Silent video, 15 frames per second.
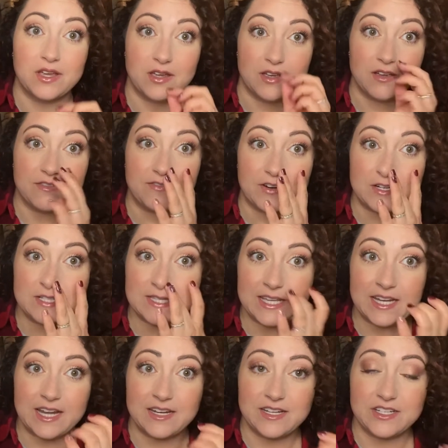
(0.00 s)
first thing
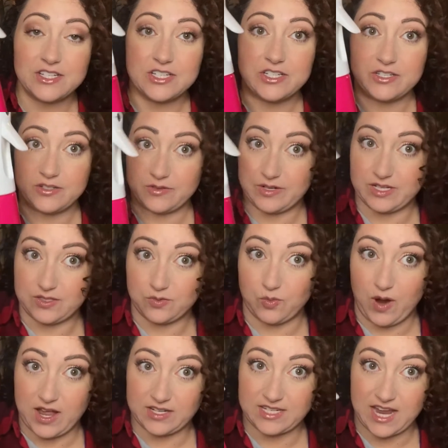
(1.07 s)
I need to do is
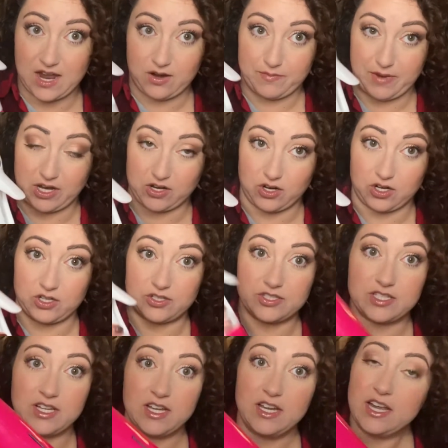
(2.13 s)
wet down my curls.
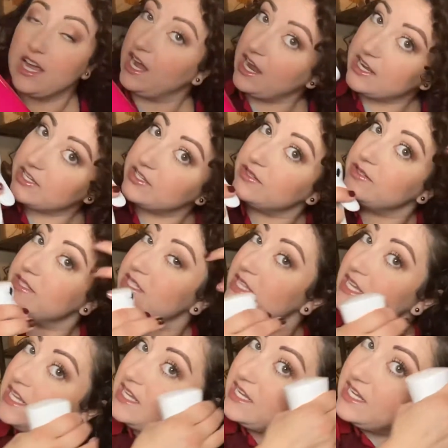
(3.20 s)
I use
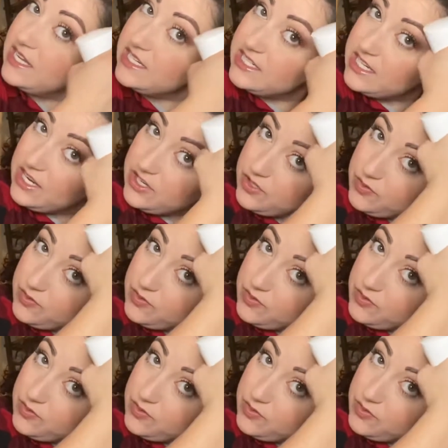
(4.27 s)
the continual